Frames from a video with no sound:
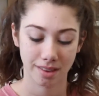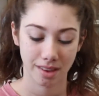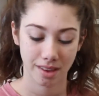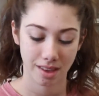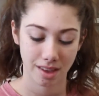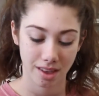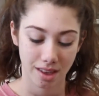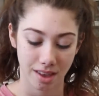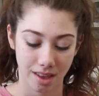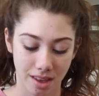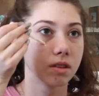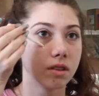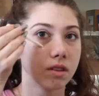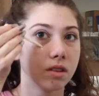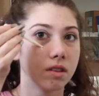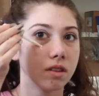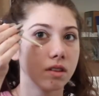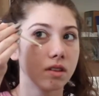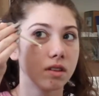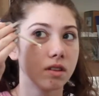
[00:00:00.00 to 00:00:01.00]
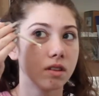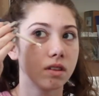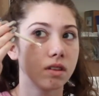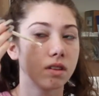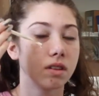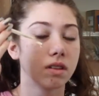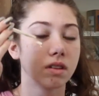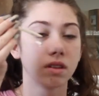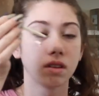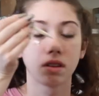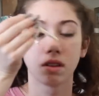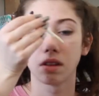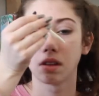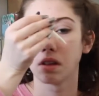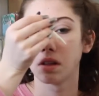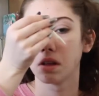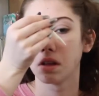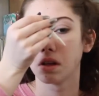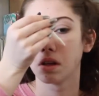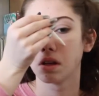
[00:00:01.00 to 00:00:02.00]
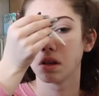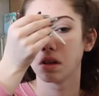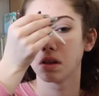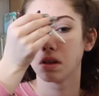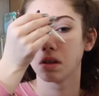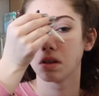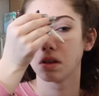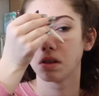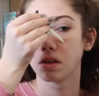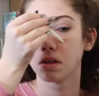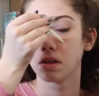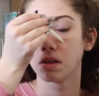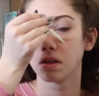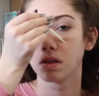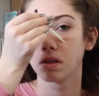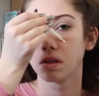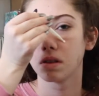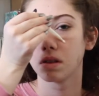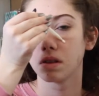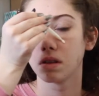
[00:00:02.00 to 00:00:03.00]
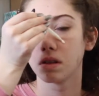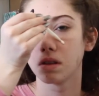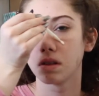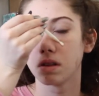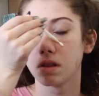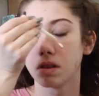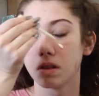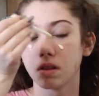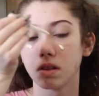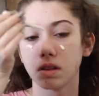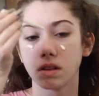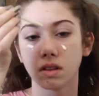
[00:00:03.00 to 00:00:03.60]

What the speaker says: (no one is talking)